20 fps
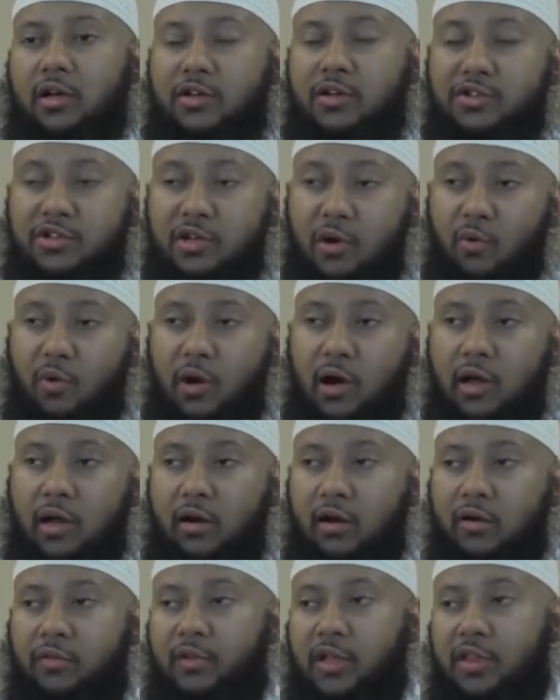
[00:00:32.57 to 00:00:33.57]

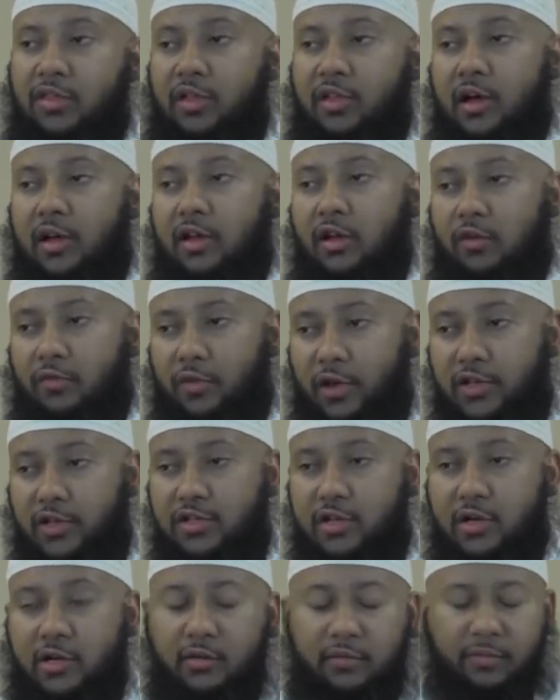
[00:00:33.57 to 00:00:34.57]
Shawwal of the third year of
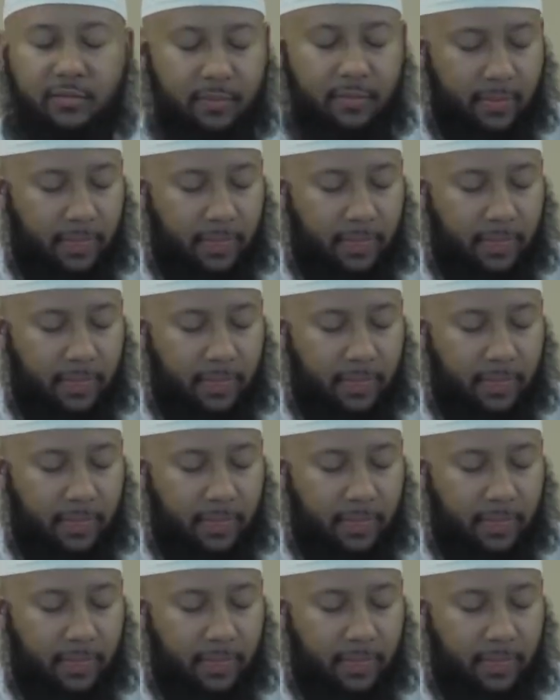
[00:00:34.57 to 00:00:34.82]
Hijrah.